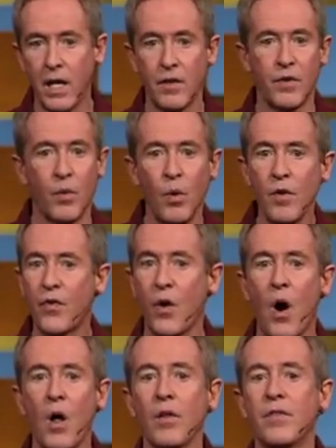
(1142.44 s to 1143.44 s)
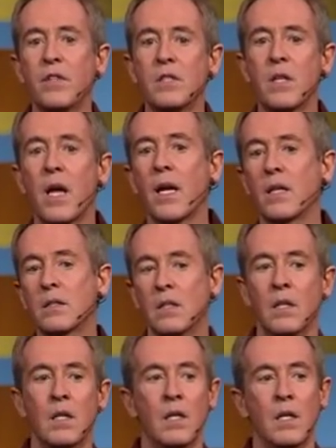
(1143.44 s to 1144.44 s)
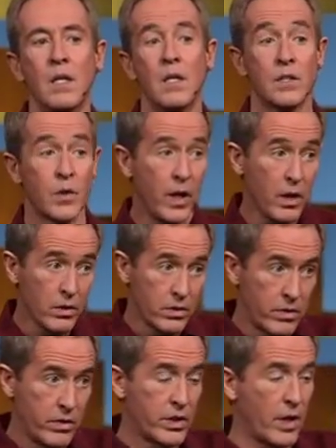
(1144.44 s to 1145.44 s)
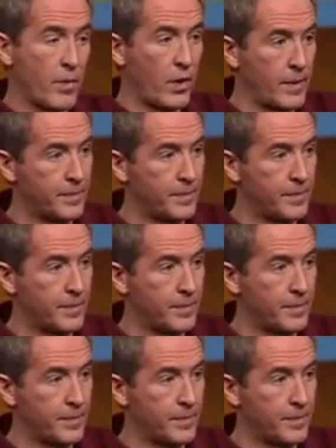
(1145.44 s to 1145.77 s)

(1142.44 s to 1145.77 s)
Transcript: if it weren't for all of these things. So here's the summary.